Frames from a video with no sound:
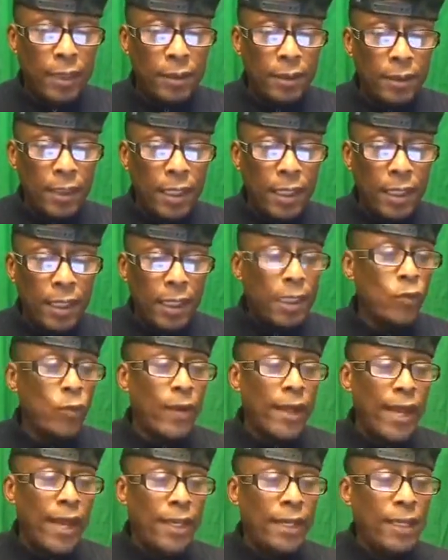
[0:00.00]
eating the
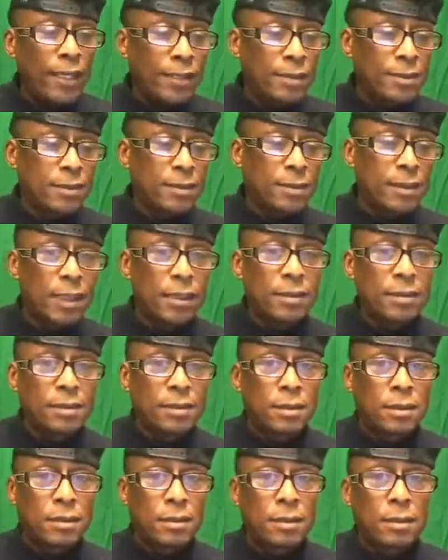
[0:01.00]
way I eat
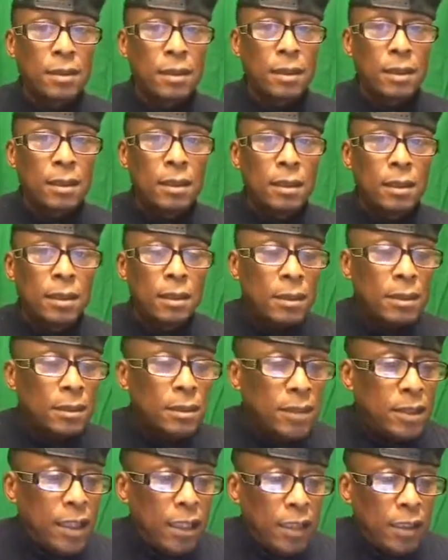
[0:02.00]
since
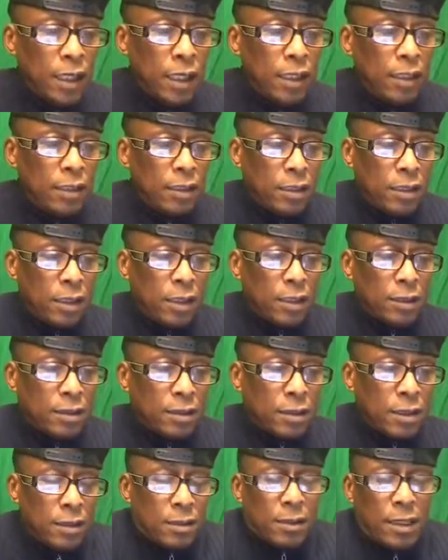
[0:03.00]
teenage years,
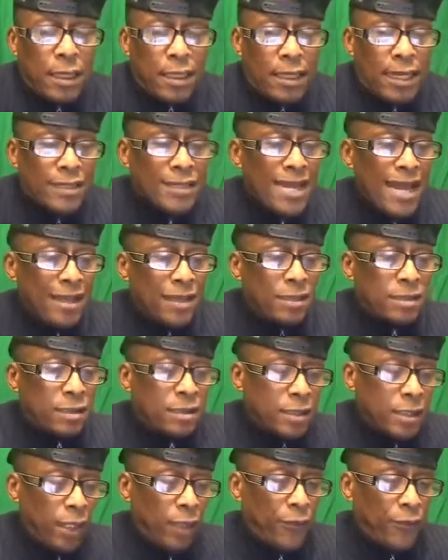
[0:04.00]
since I got knowledge of
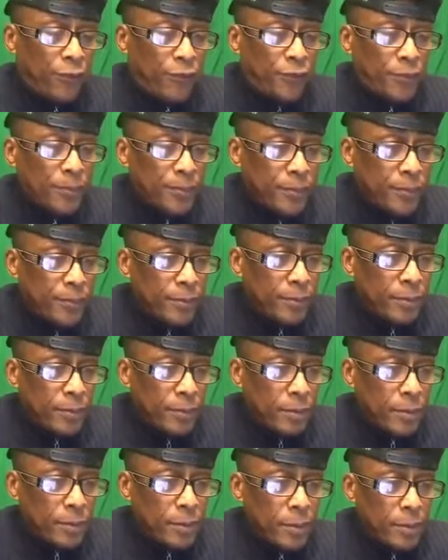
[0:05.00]
self.
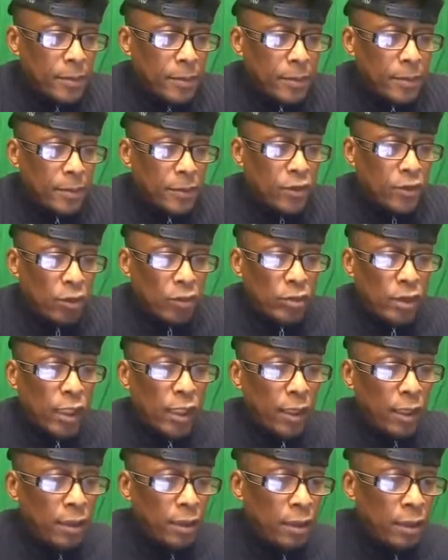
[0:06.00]
So
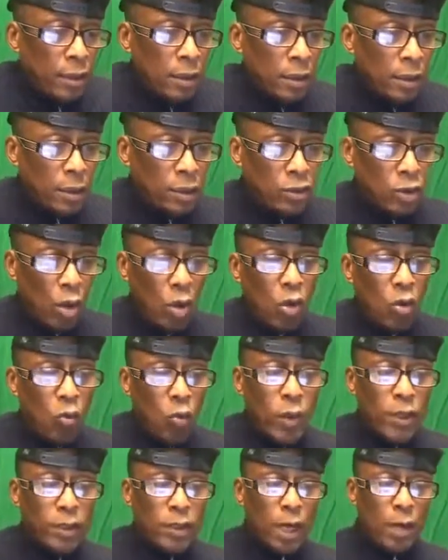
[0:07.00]
yeah. So
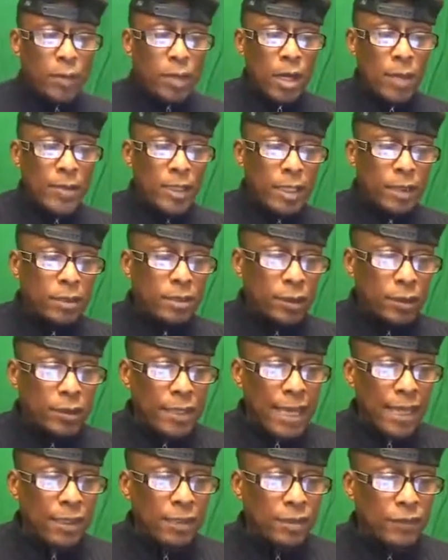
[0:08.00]
when coming into a
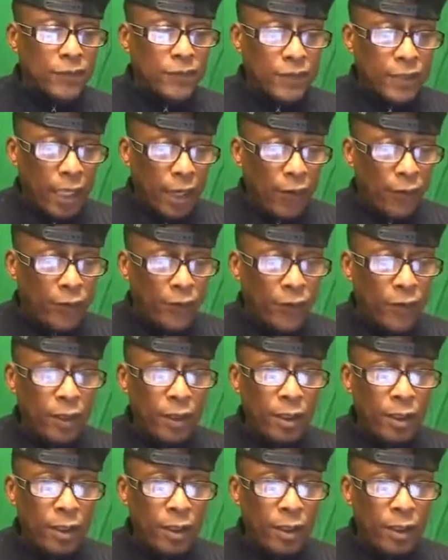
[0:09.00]
knowledge of self,